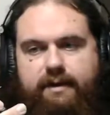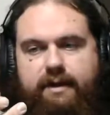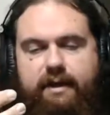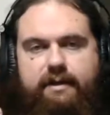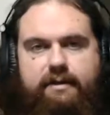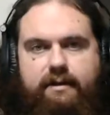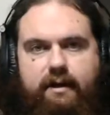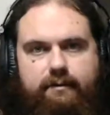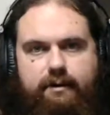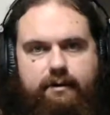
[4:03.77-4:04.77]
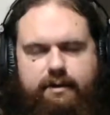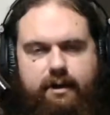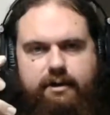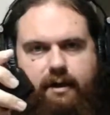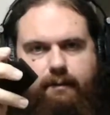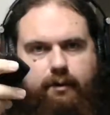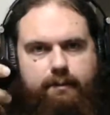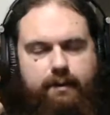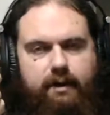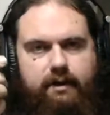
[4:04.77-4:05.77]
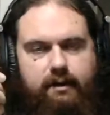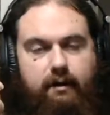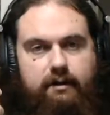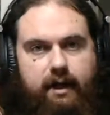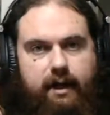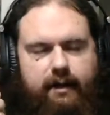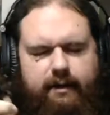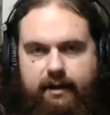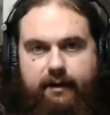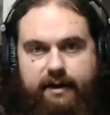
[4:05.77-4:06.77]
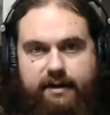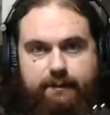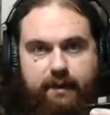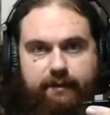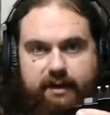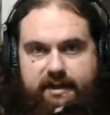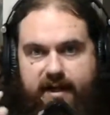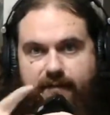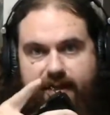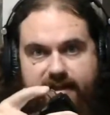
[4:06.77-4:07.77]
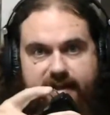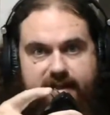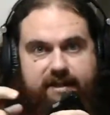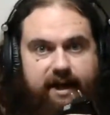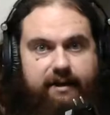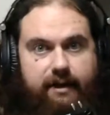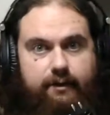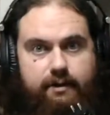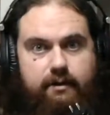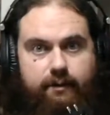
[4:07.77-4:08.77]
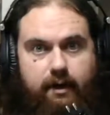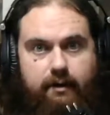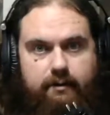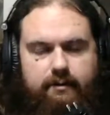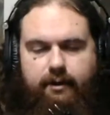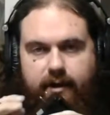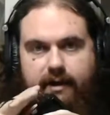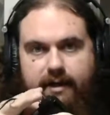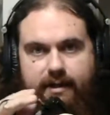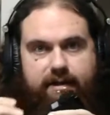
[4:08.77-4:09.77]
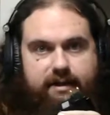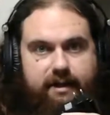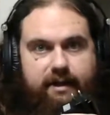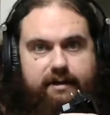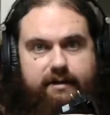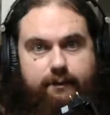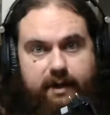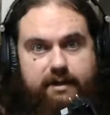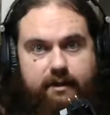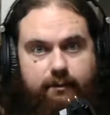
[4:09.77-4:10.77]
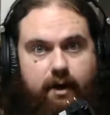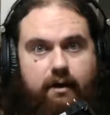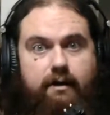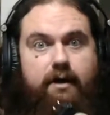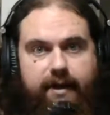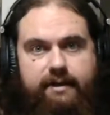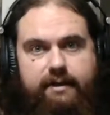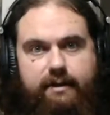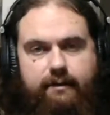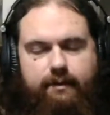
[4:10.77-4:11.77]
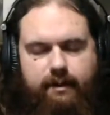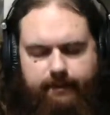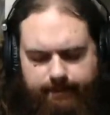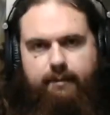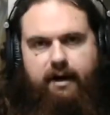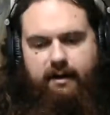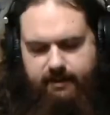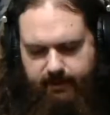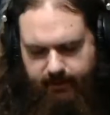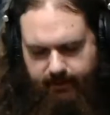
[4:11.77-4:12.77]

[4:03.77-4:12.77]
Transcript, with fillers: with this, you're touching both plugs all day. Now this is perfectly safe because this is the end that goes in the wall. You're not going to touch this when it's in the wall because it's in the wall. But